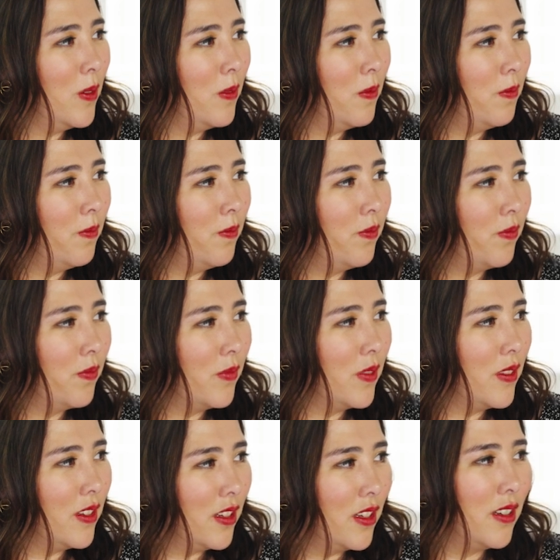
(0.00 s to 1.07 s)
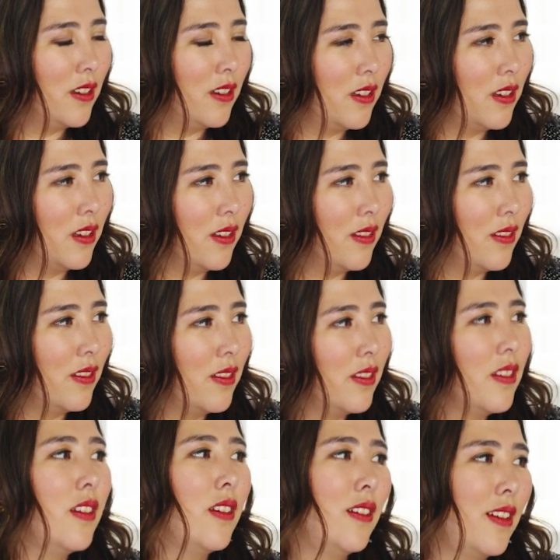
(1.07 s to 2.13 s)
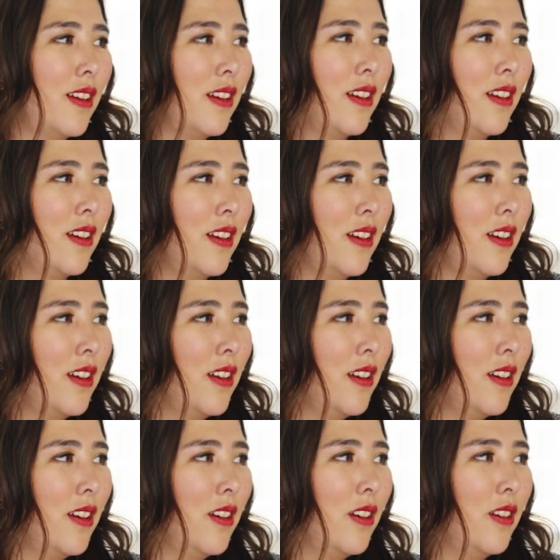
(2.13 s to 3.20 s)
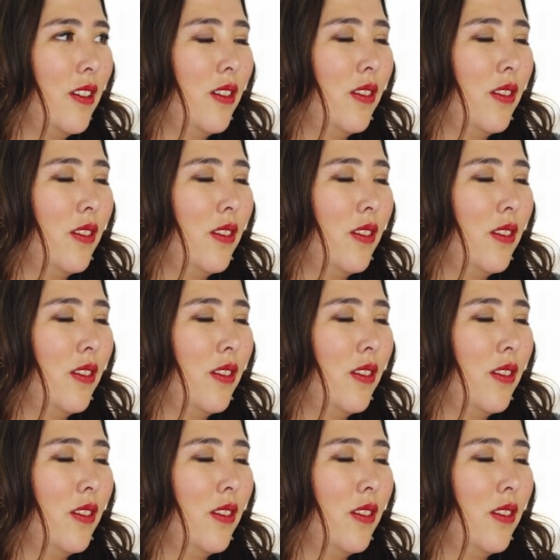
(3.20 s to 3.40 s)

No words are spoken by the person on screen.